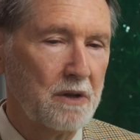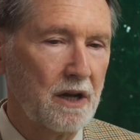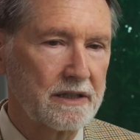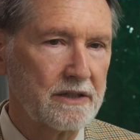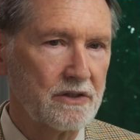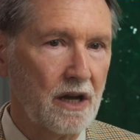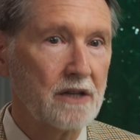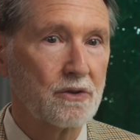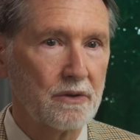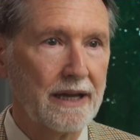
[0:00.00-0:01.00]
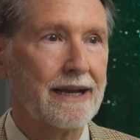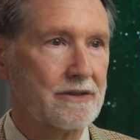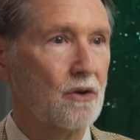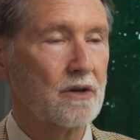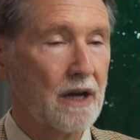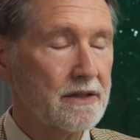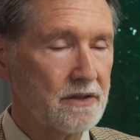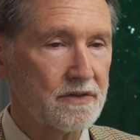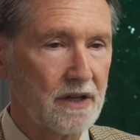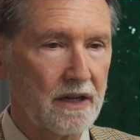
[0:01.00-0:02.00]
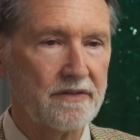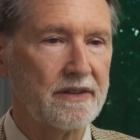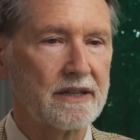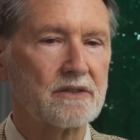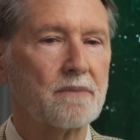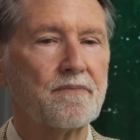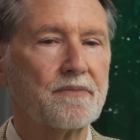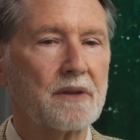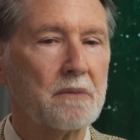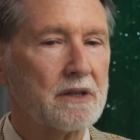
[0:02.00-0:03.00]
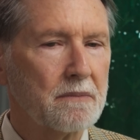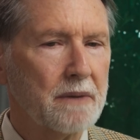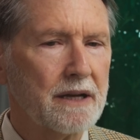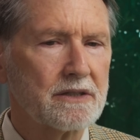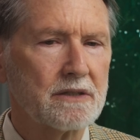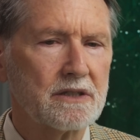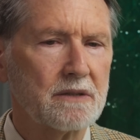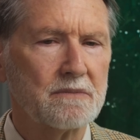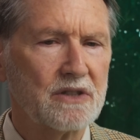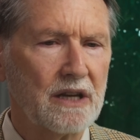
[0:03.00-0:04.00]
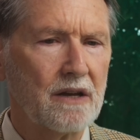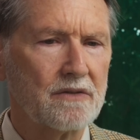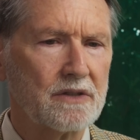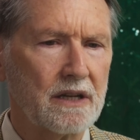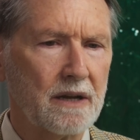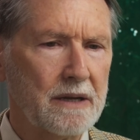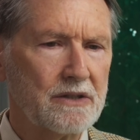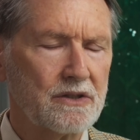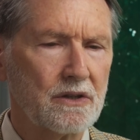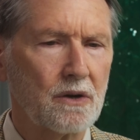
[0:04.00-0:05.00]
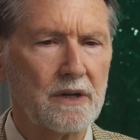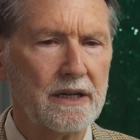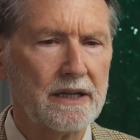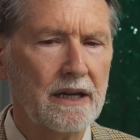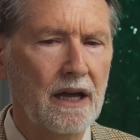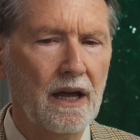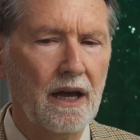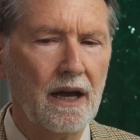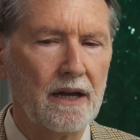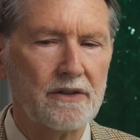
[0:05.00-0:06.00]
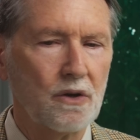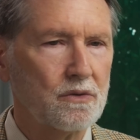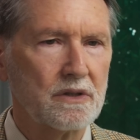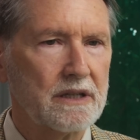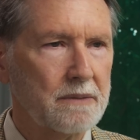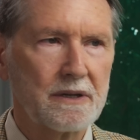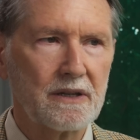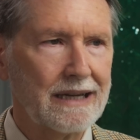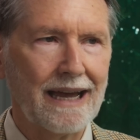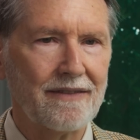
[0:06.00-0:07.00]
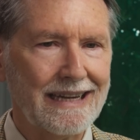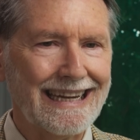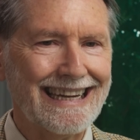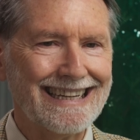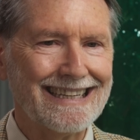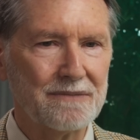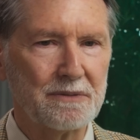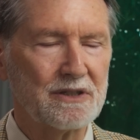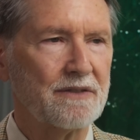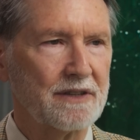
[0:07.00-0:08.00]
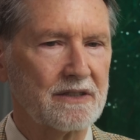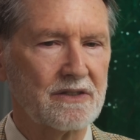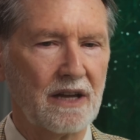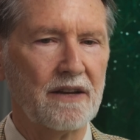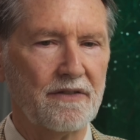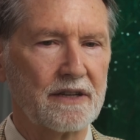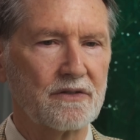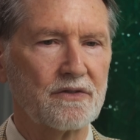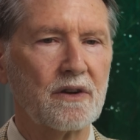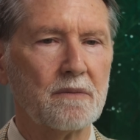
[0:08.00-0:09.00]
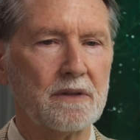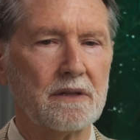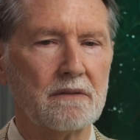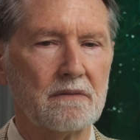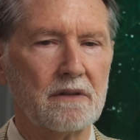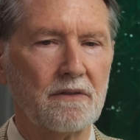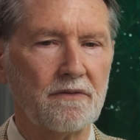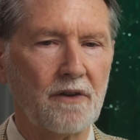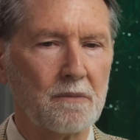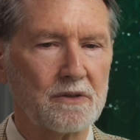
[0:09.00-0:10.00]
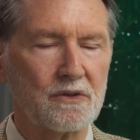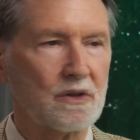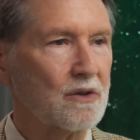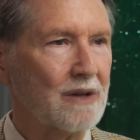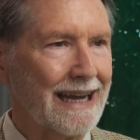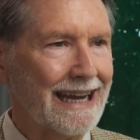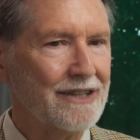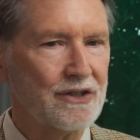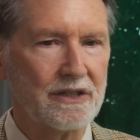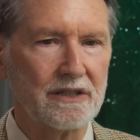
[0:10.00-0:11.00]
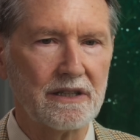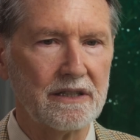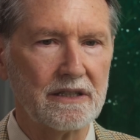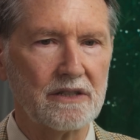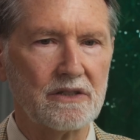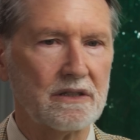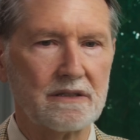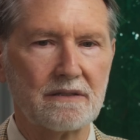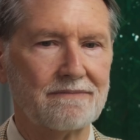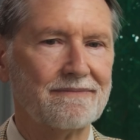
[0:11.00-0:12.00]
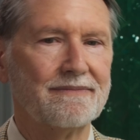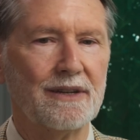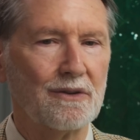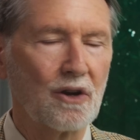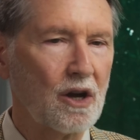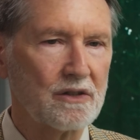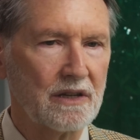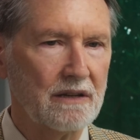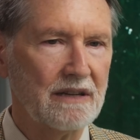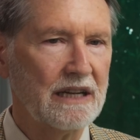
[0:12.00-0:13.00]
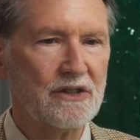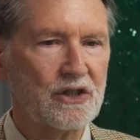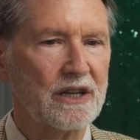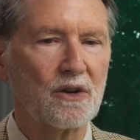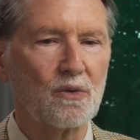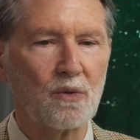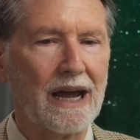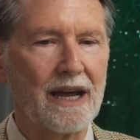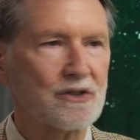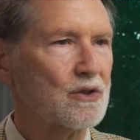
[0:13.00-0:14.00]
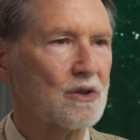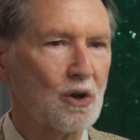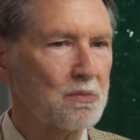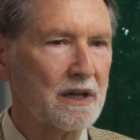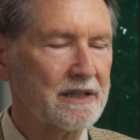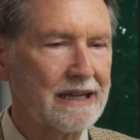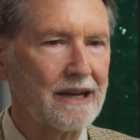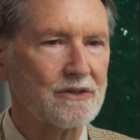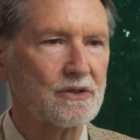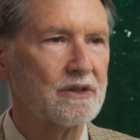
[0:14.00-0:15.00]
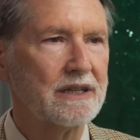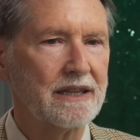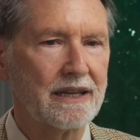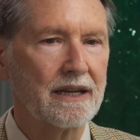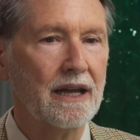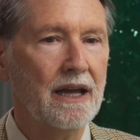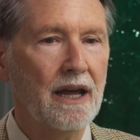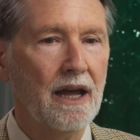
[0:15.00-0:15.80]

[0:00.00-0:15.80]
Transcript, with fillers: you block testosterone, that has all kinds of side effects. But the medicines themselves that I mentioned already don't typically have any specific side effects from the pharmaceutical agent. It doesn't, cause itching or rash or low blood counts or anything.